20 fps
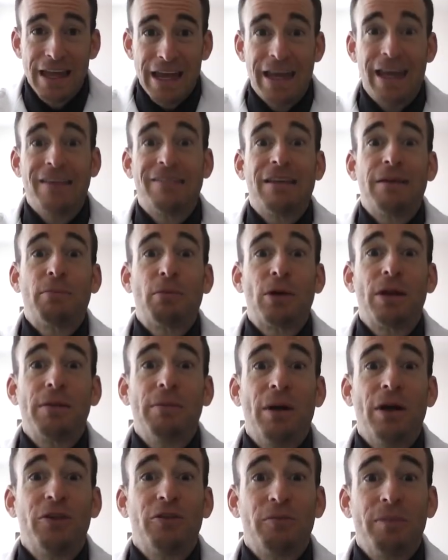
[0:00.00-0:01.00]
And I say pretty
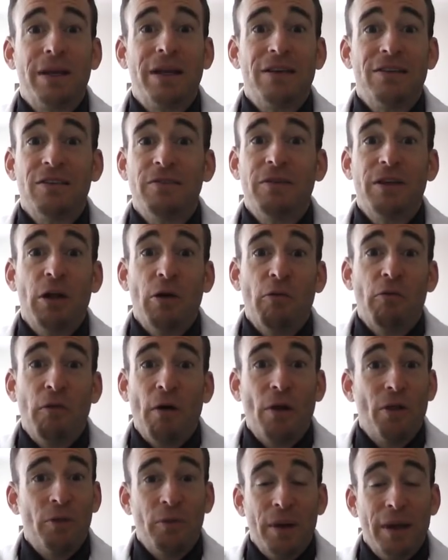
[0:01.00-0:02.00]
much because if you don't
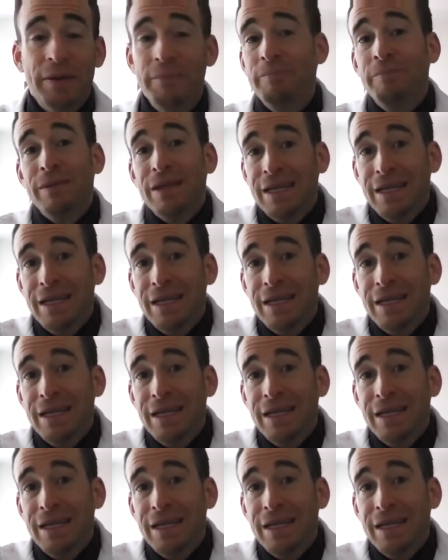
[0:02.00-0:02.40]
follow it,